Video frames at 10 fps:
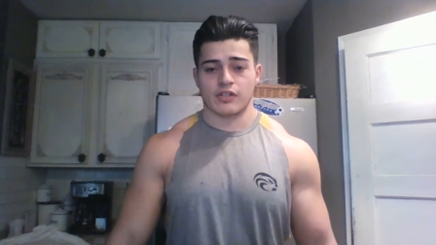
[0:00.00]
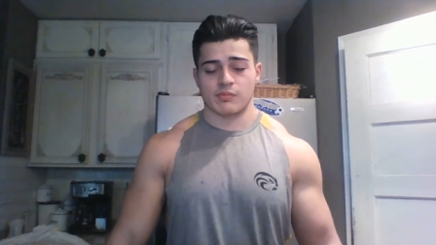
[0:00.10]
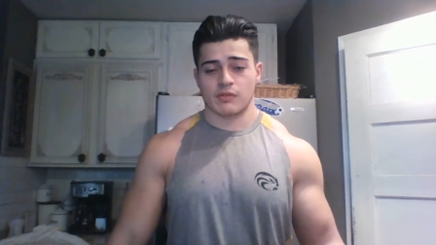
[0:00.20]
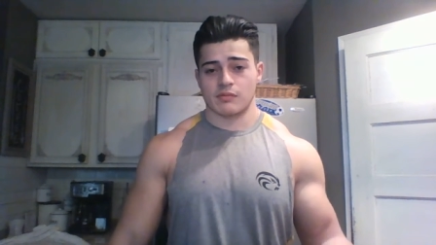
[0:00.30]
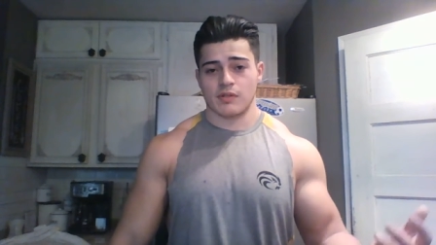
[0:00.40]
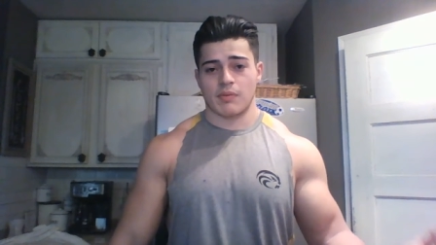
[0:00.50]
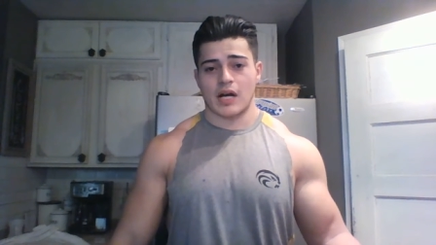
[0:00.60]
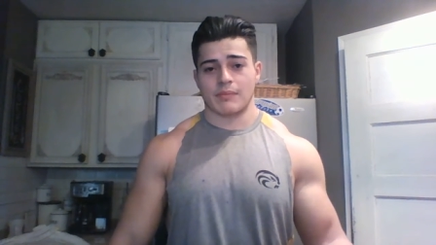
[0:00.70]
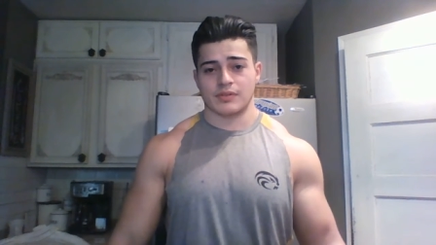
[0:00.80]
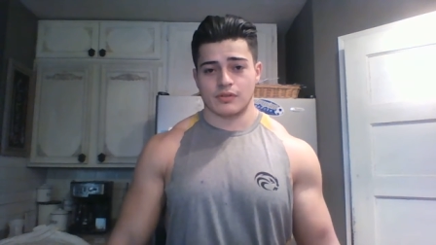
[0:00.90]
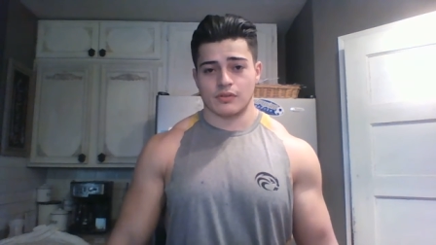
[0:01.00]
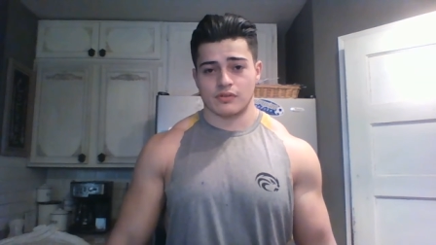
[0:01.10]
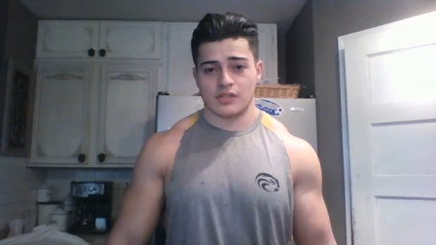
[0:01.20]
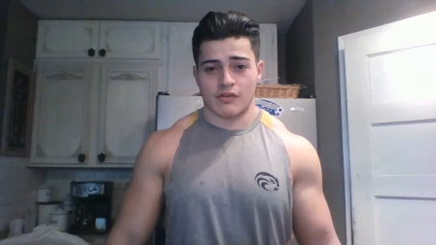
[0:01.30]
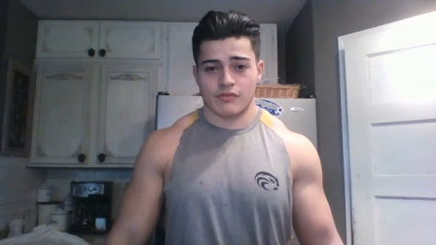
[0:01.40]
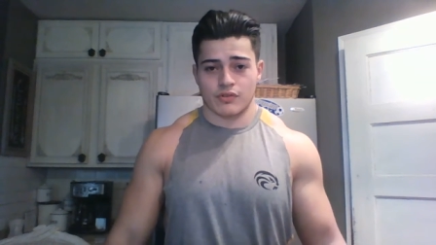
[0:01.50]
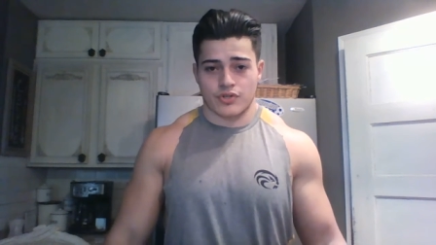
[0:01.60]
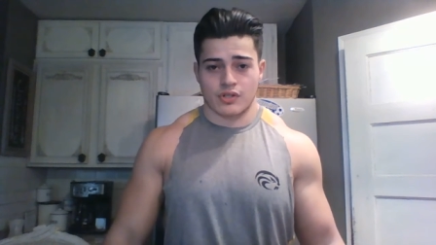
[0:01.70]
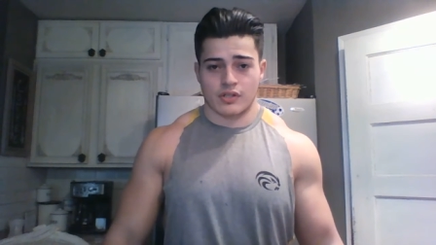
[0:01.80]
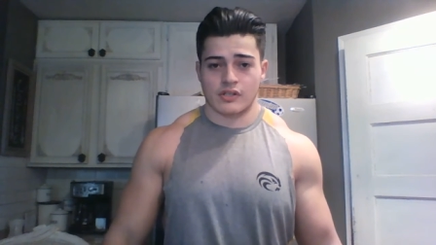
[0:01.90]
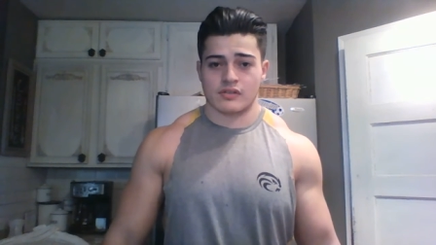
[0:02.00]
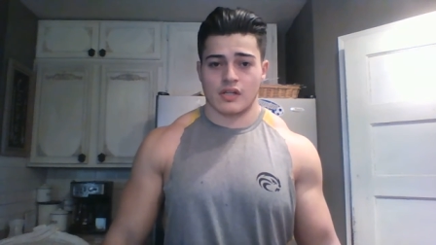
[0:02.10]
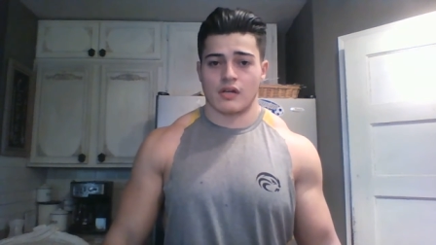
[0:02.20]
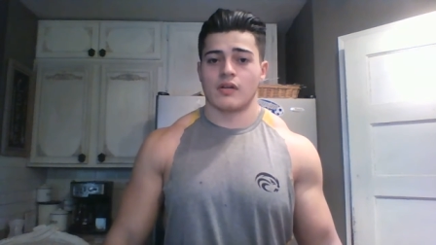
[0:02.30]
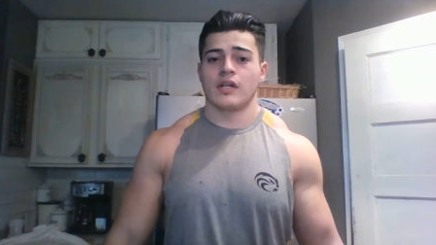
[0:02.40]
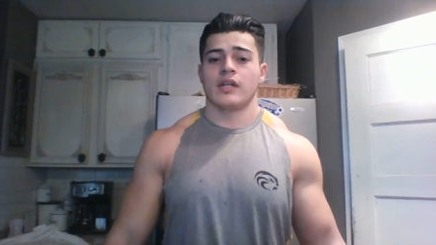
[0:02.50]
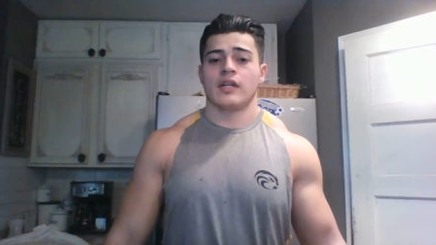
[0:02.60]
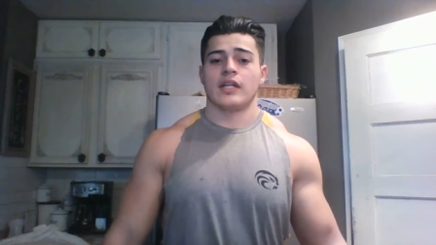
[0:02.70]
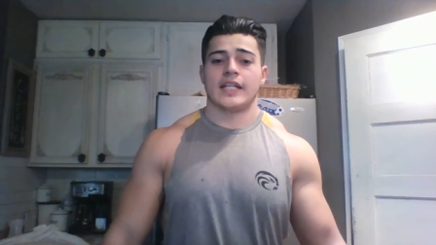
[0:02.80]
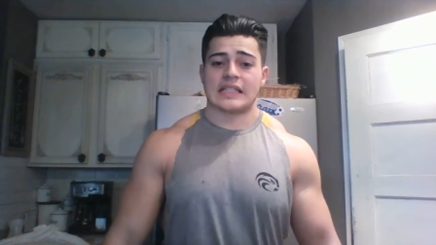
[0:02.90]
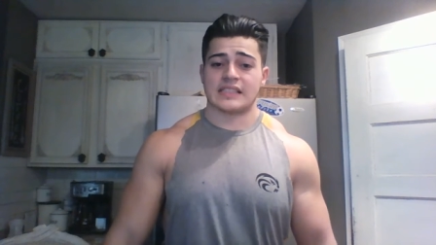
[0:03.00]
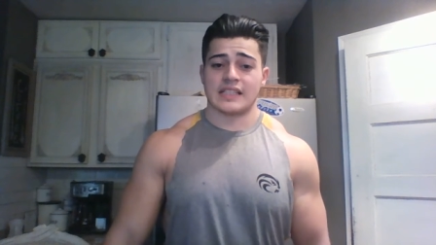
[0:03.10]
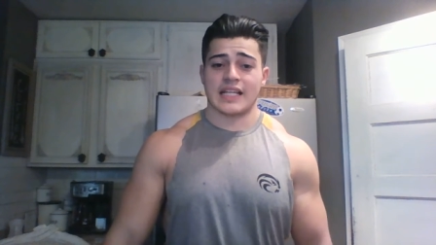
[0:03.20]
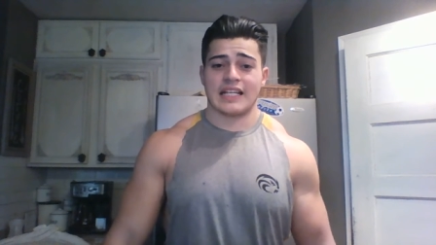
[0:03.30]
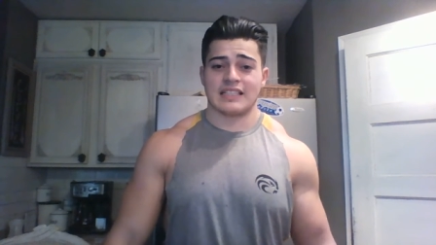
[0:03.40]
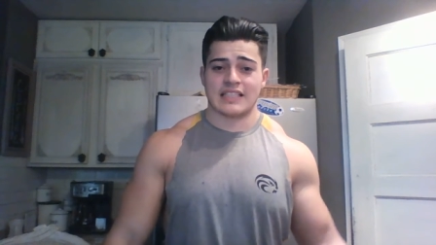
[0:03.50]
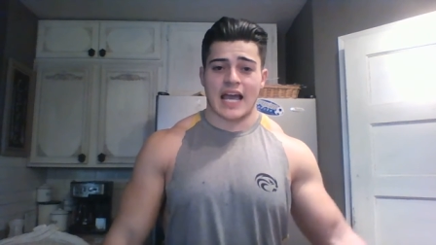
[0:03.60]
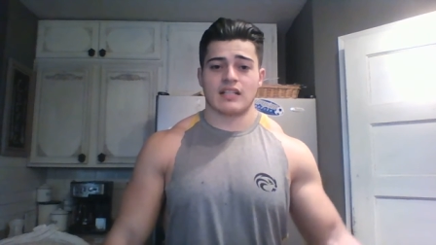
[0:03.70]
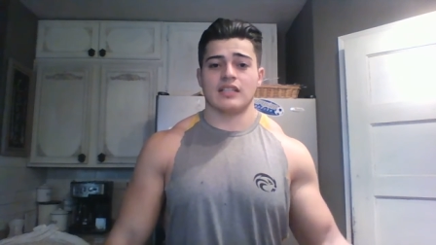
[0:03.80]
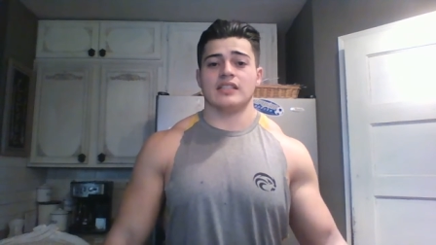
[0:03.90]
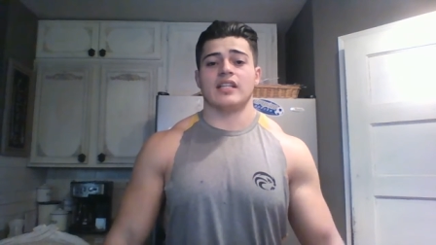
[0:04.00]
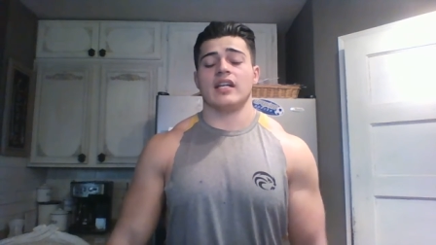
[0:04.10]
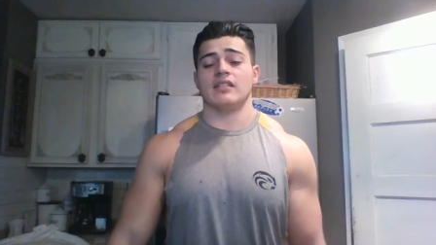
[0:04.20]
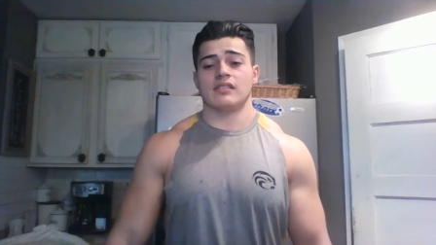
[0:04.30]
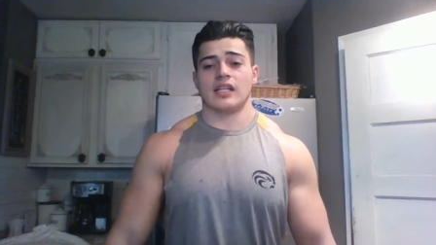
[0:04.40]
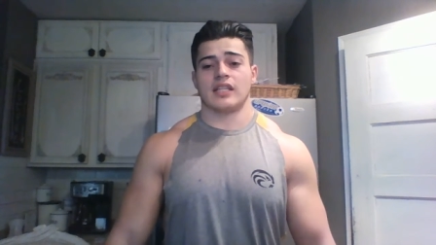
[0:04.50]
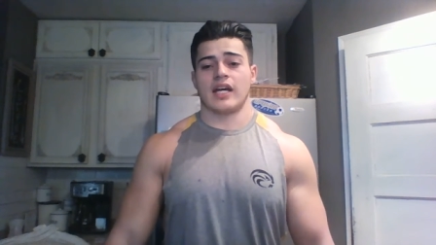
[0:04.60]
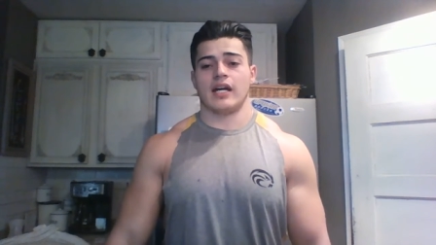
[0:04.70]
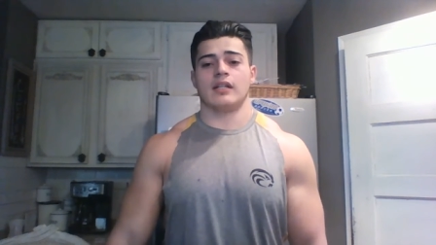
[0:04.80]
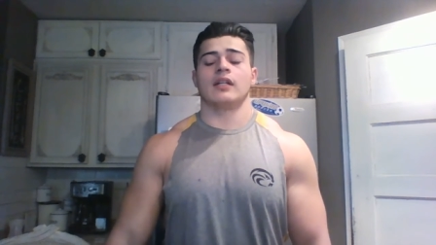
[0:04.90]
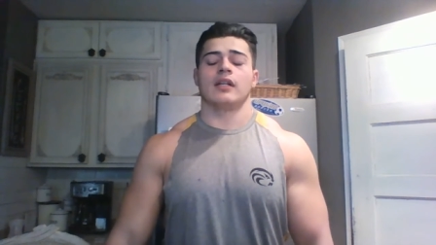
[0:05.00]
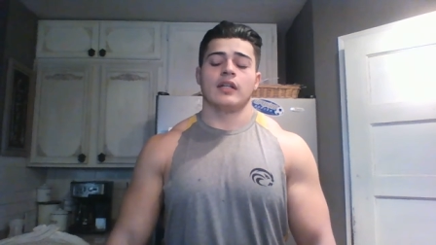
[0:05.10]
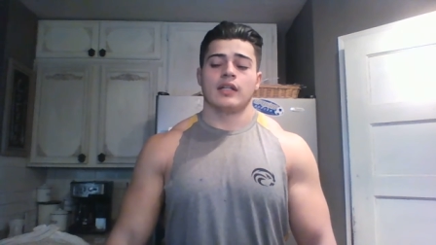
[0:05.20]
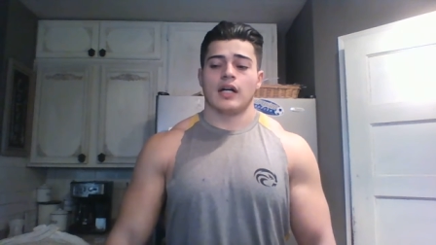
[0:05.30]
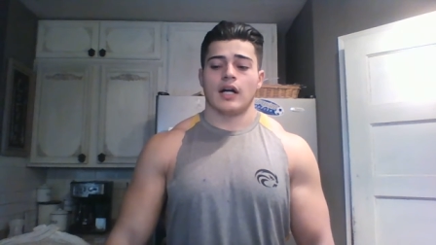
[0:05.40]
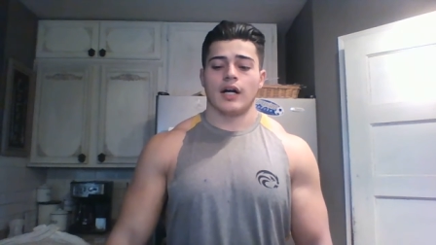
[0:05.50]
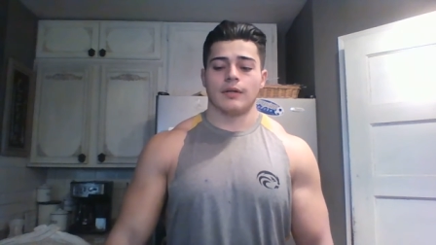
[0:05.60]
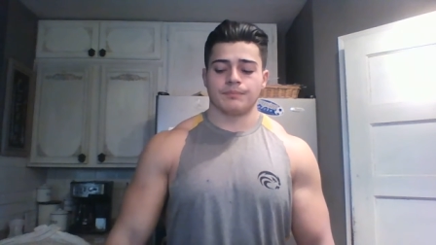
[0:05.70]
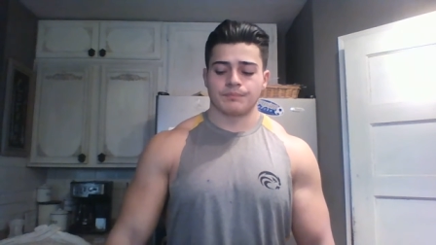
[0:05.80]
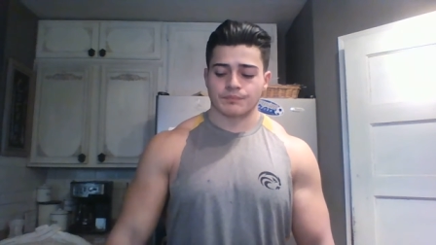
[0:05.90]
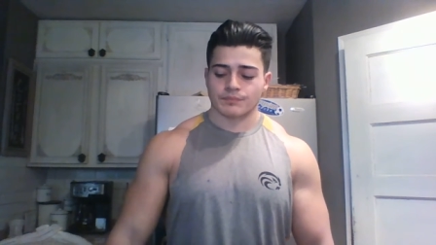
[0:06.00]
It's supposed to be a popsicle. It's not real sugar, so it doesn't exactly taste like that. Um,